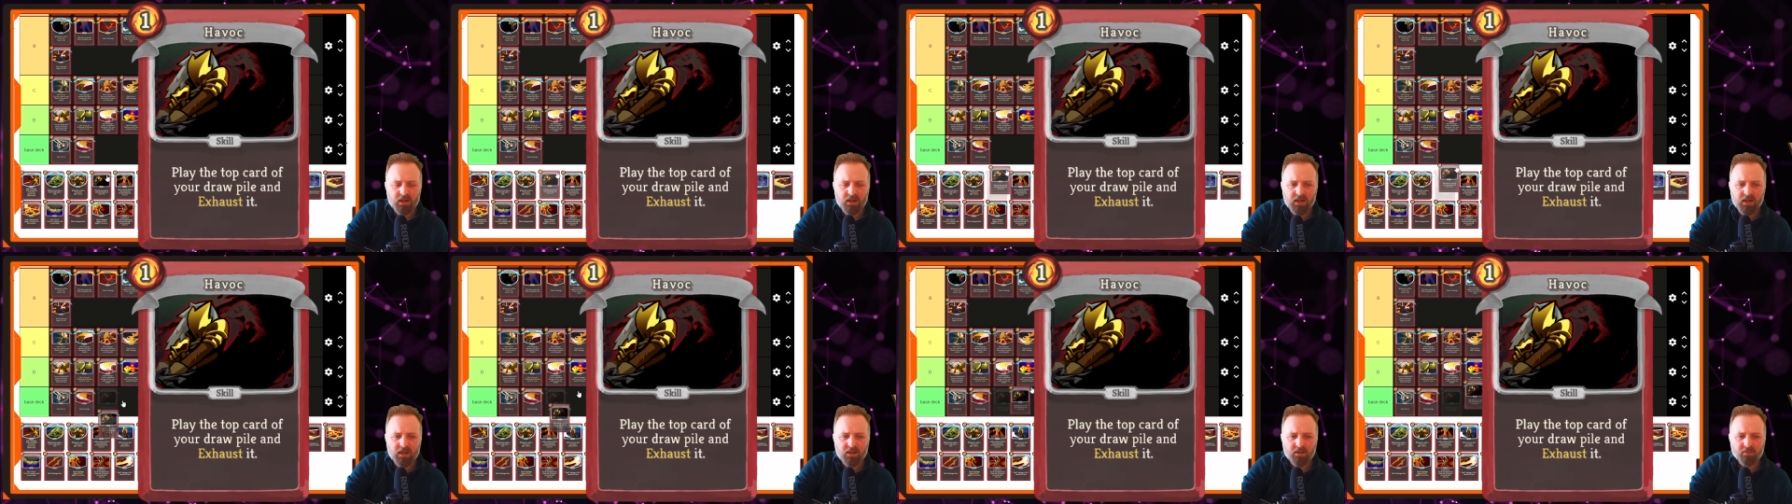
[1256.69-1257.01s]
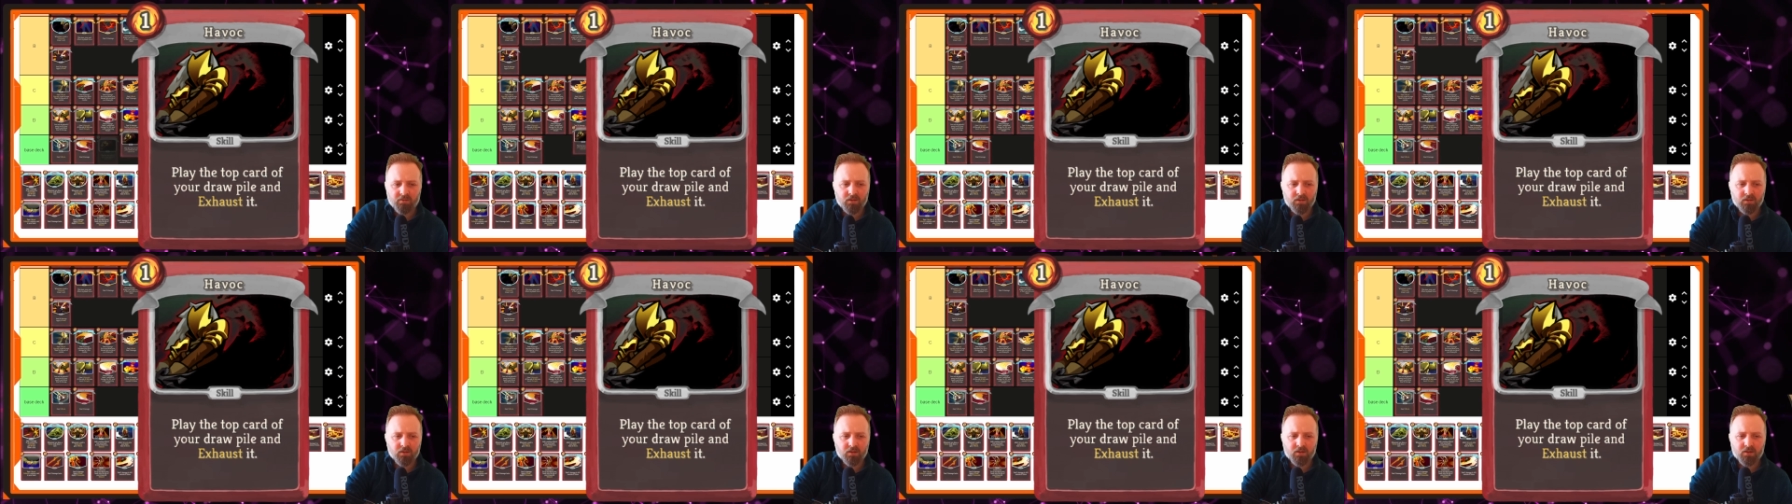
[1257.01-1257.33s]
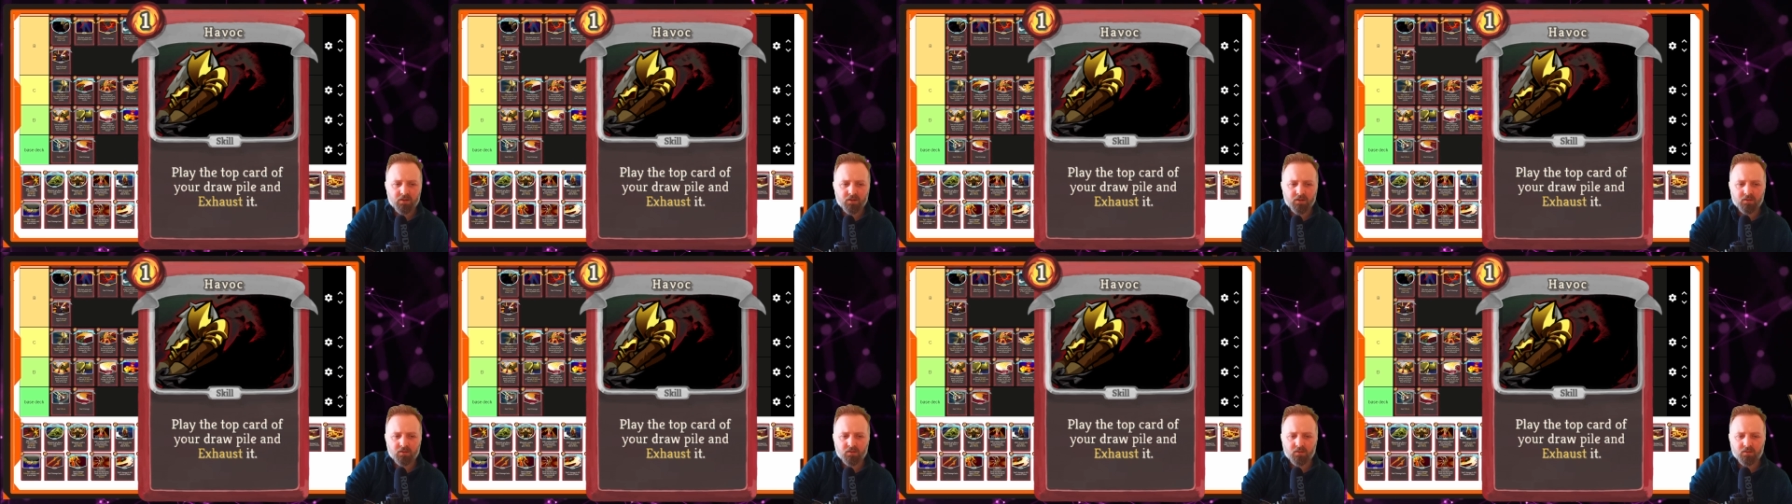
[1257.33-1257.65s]
Havoc,
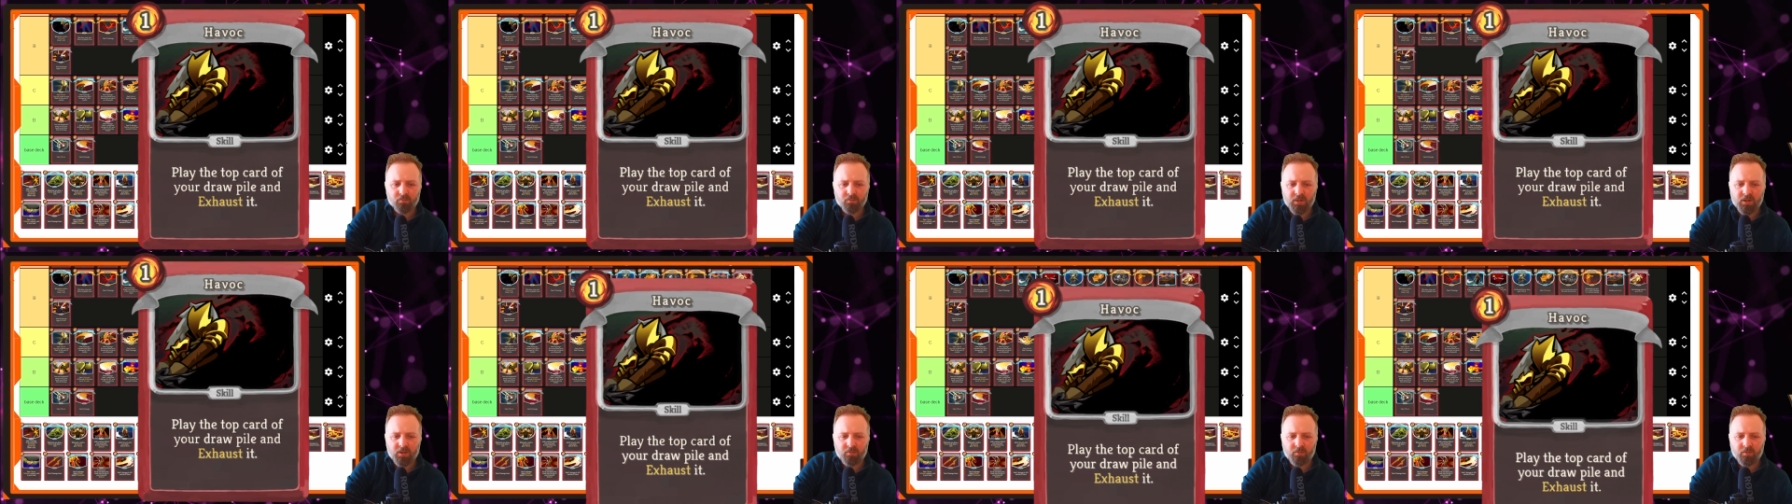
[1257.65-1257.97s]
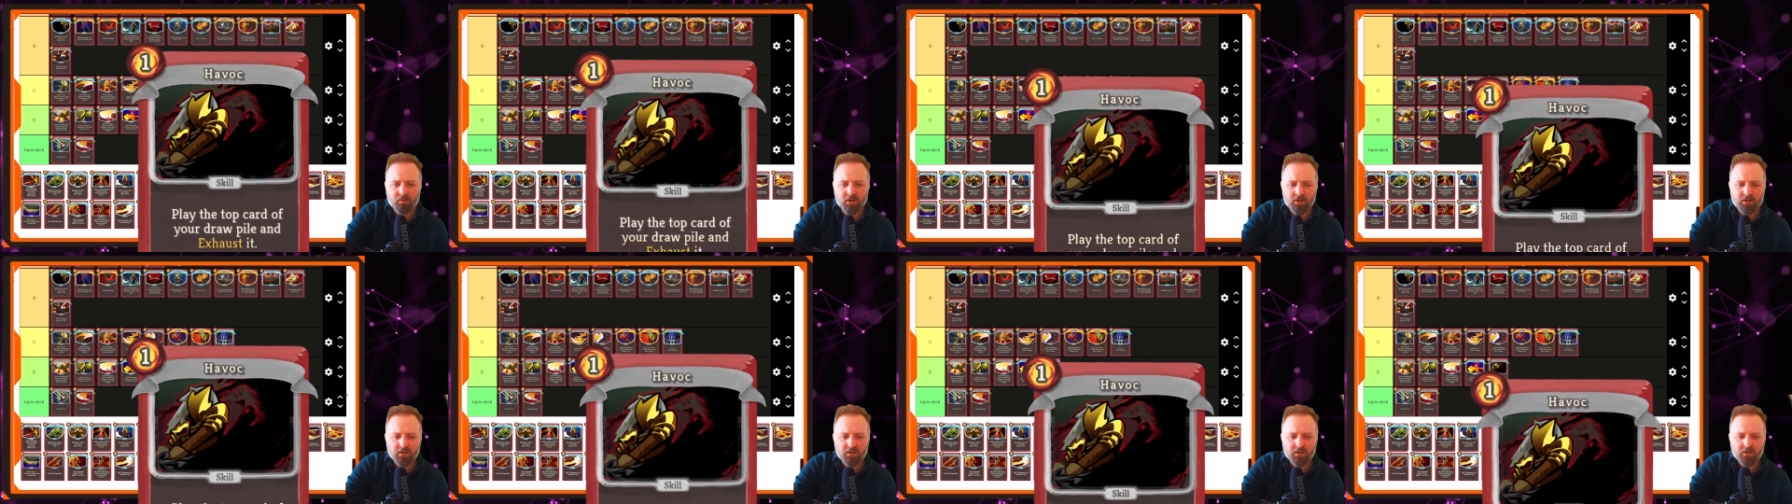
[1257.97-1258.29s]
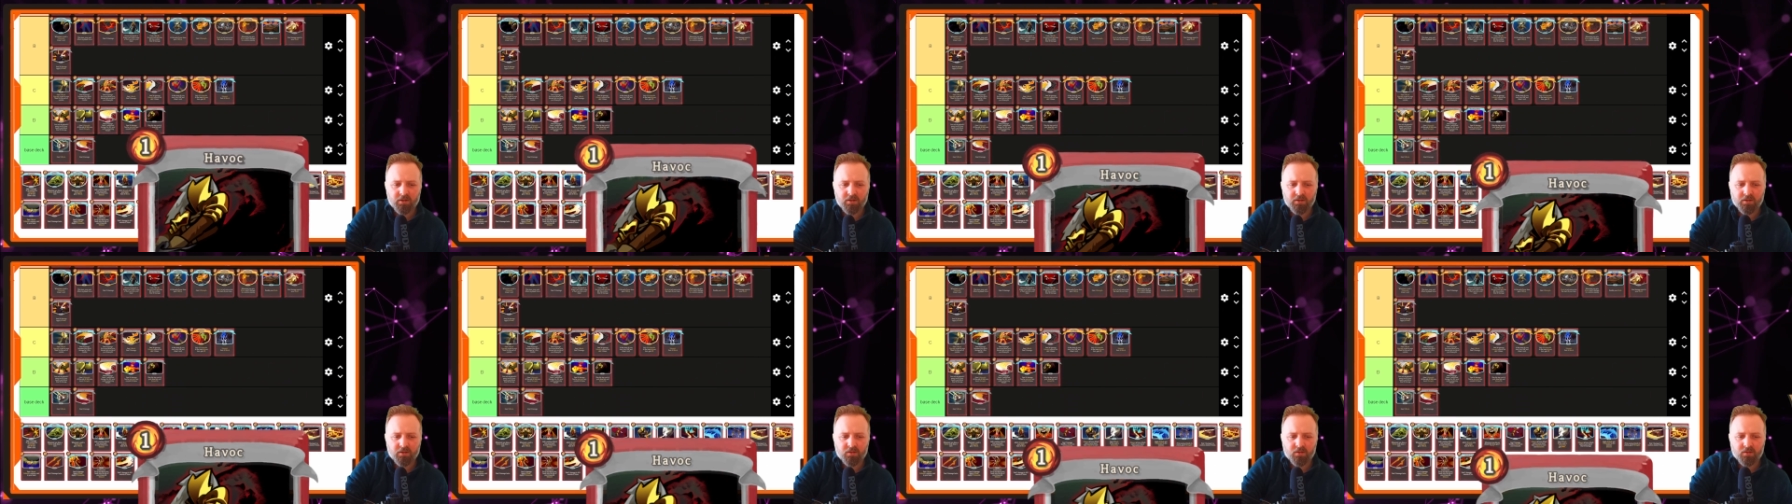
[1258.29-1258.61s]
meme
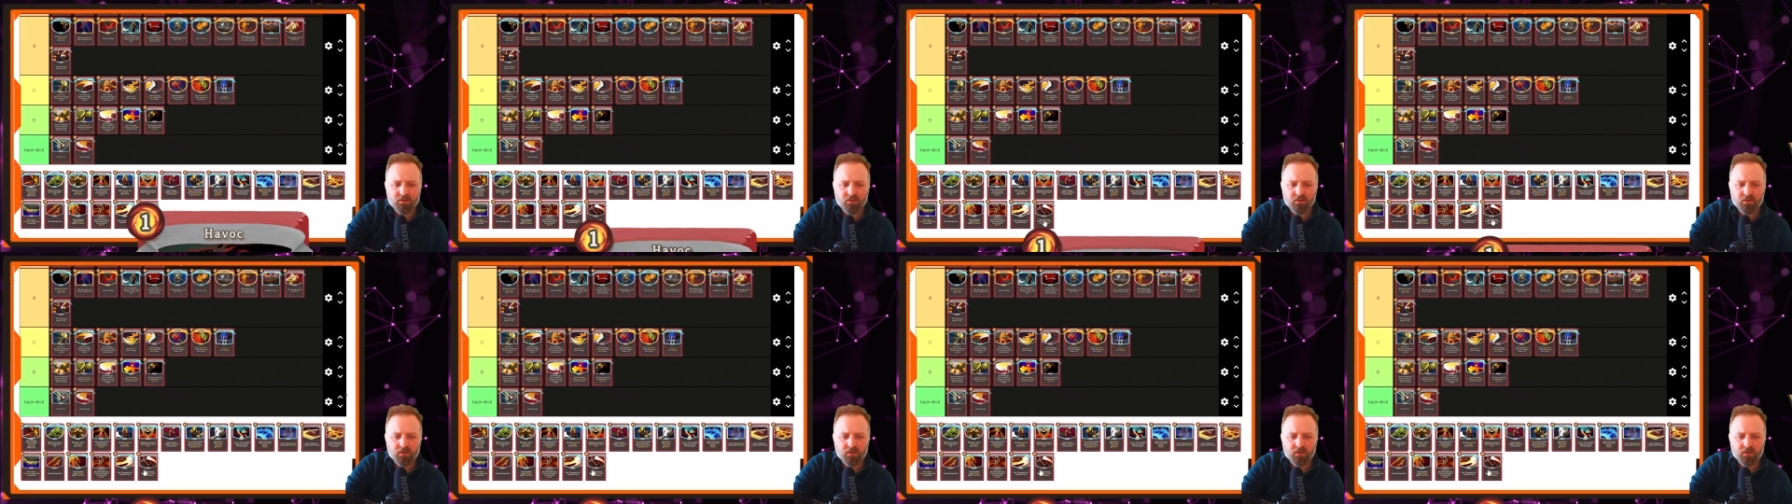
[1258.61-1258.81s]
cards,